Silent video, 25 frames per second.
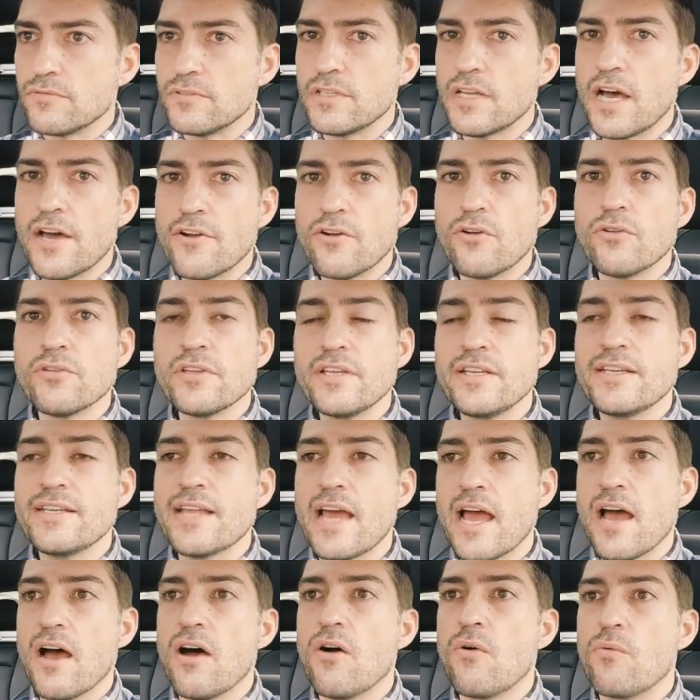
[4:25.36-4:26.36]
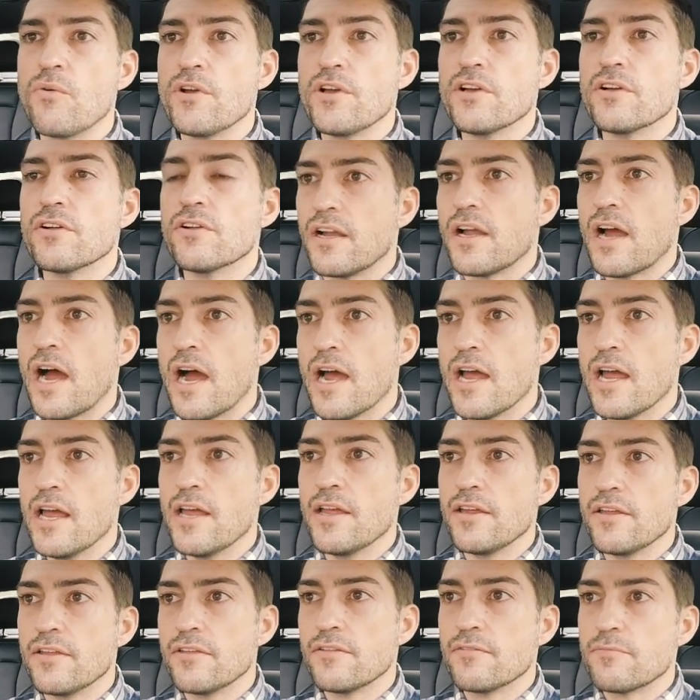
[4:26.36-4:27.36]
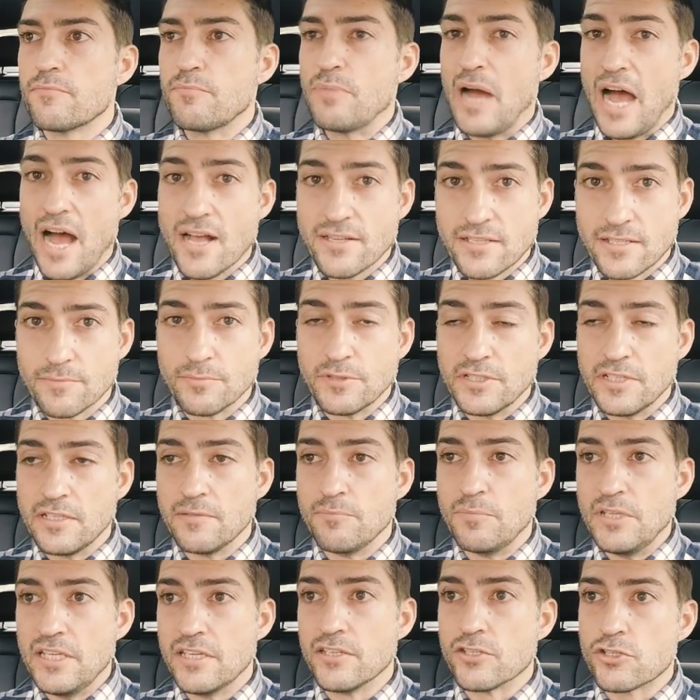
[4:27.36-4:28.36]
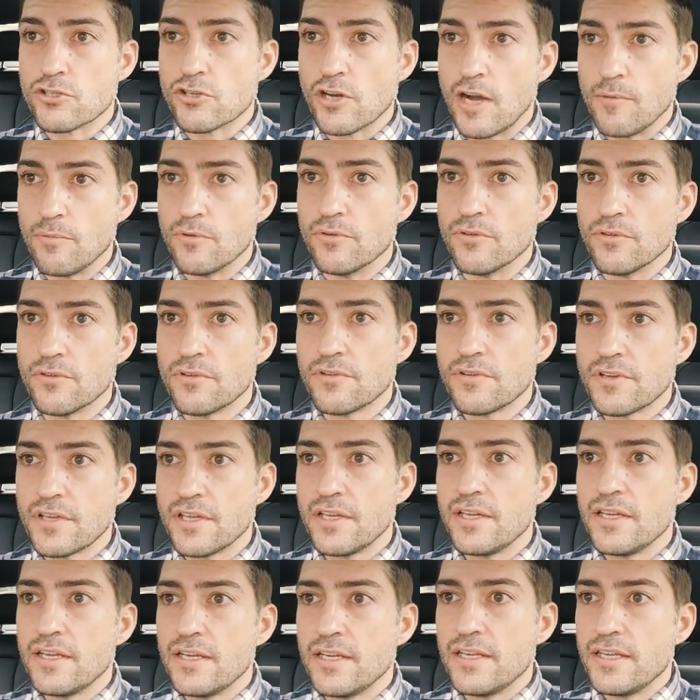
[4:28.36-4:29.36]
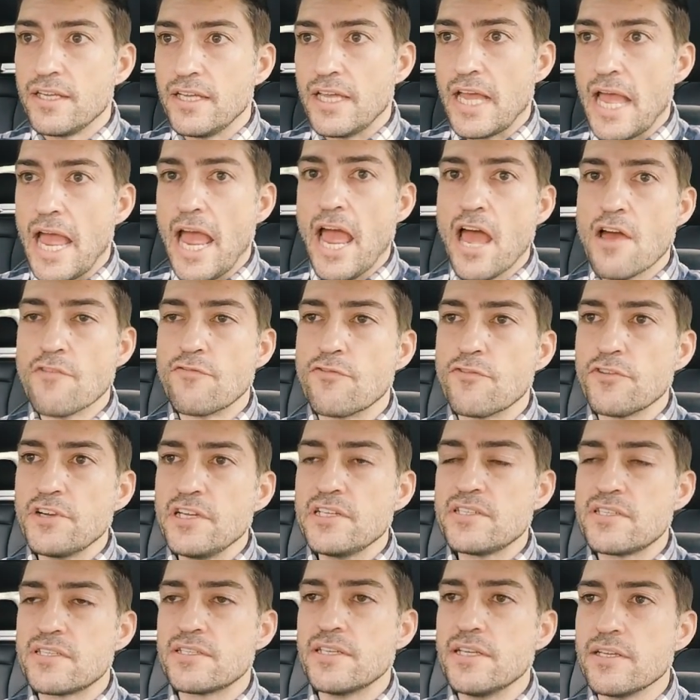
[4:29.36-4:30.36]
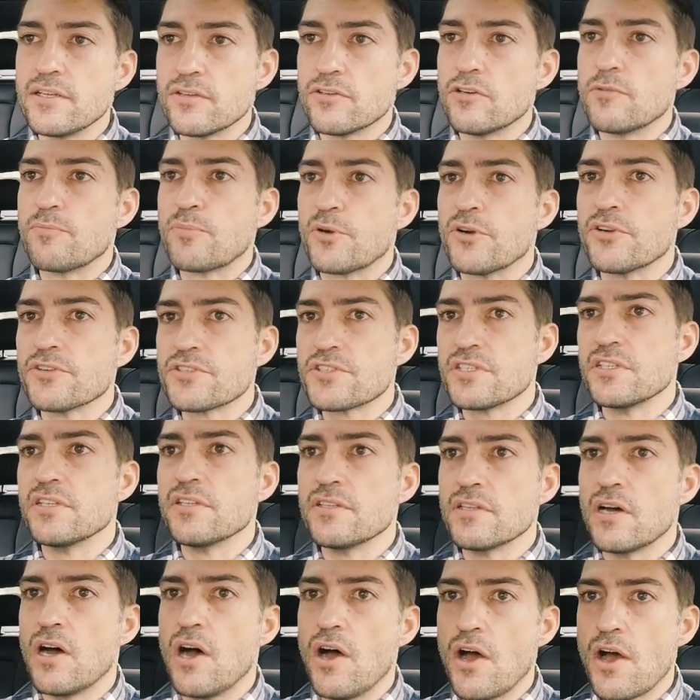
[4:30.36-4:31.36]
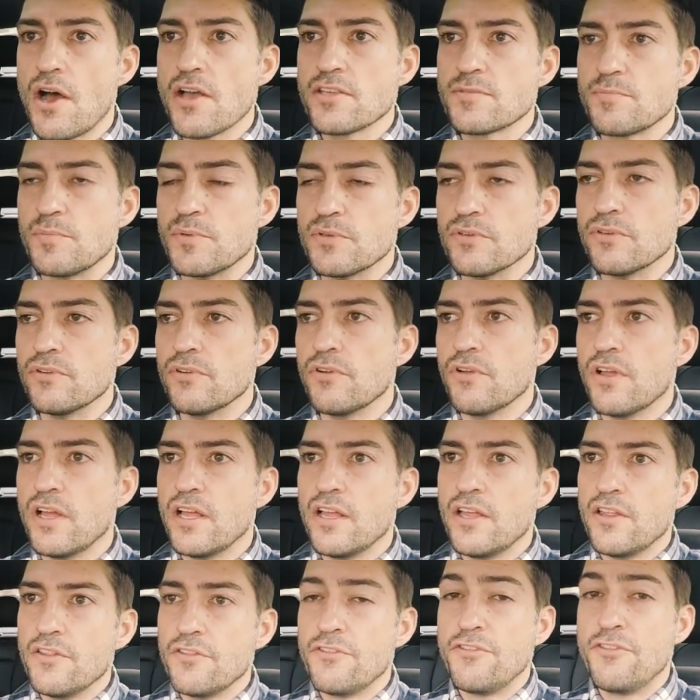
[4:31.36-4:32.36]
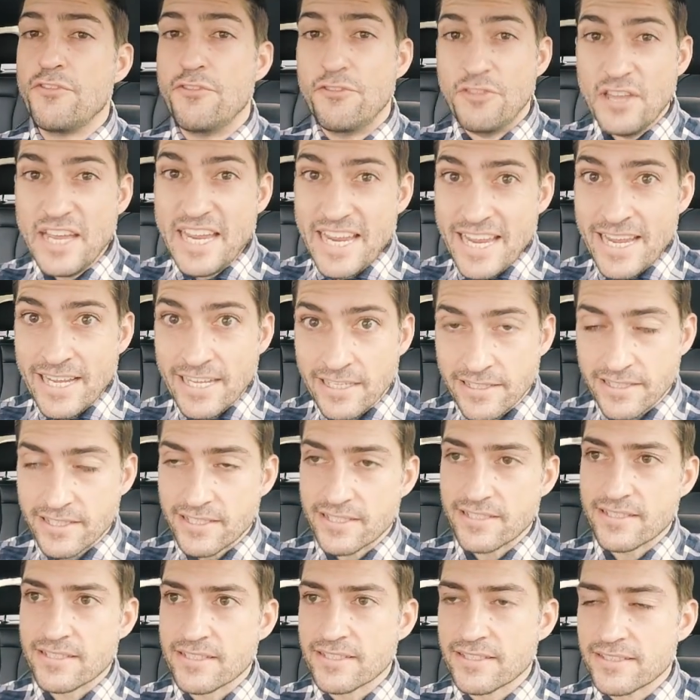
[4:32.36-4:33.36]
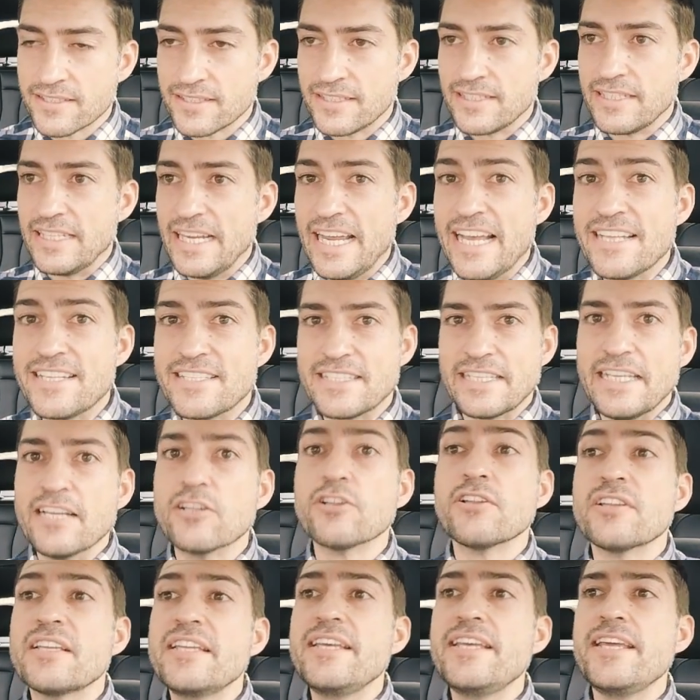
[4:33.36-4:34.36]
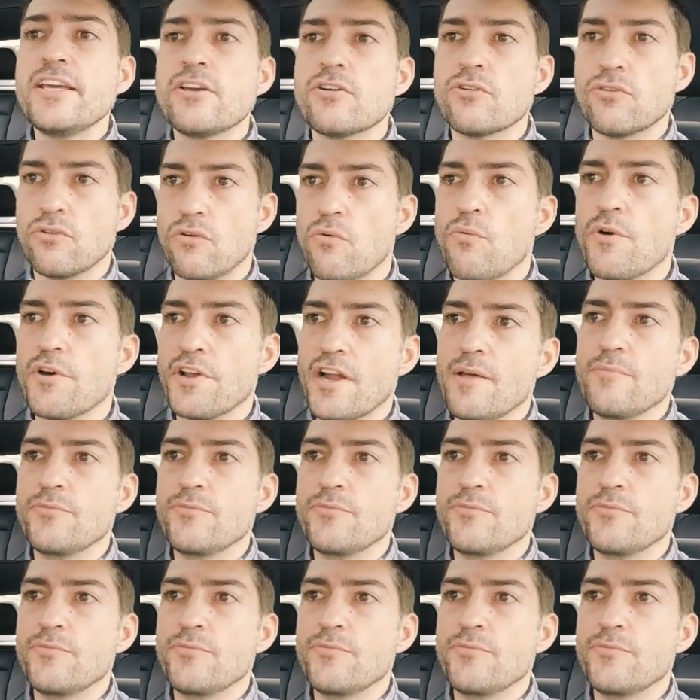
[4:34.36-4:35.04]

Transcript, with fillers: not only now will I possibly be in trouble, every single person in the hospital thinks it's illegal what I'm